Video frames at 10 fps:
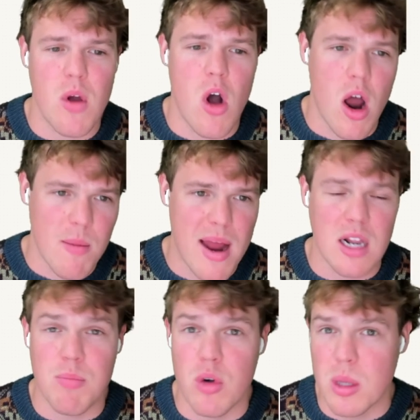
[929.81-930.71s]
automatically
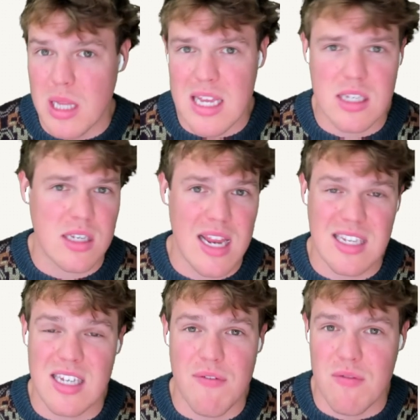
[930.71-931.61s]
putting links and
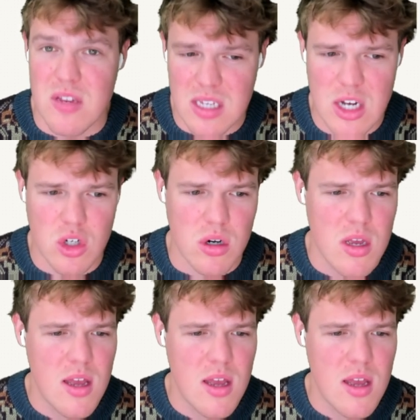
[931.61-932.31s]
stuff of this nature.